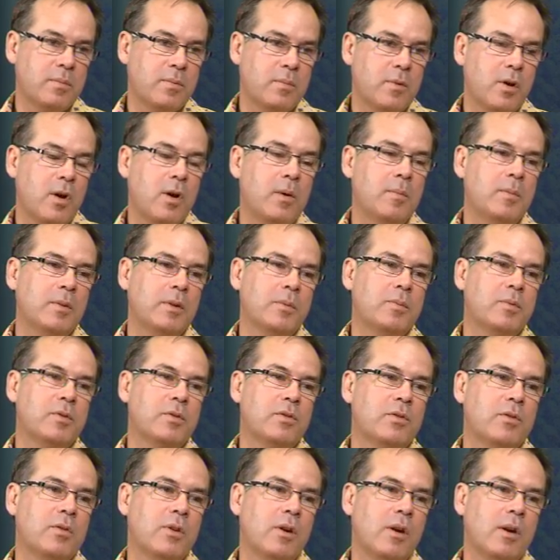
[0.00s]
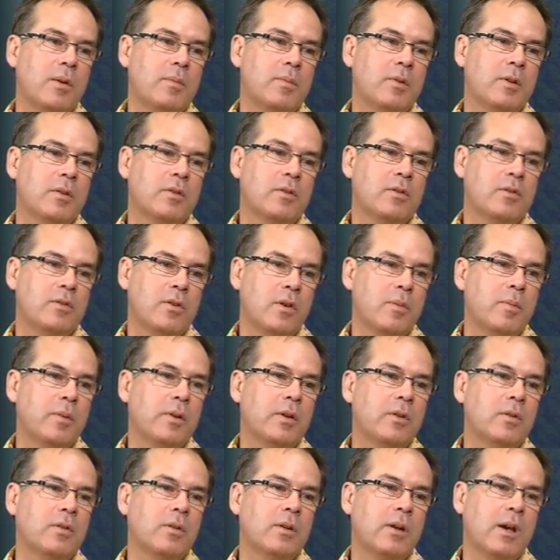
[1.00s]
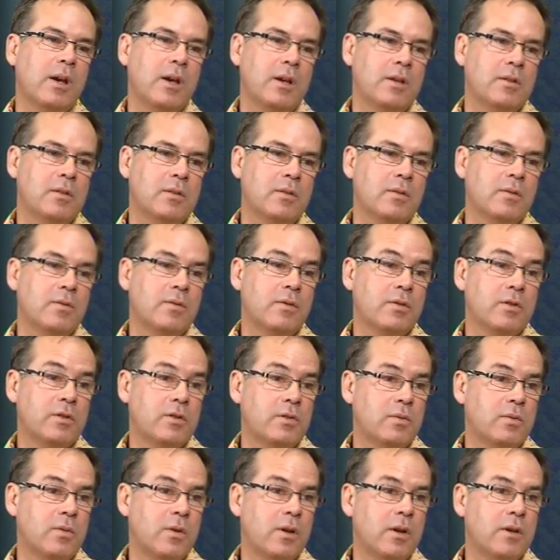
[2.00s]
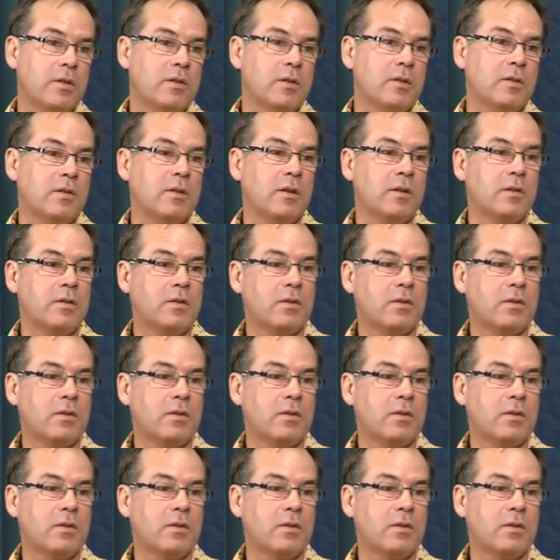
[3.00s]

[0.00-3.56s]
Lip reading: commonly prescribed topical agent for psoriasis, that's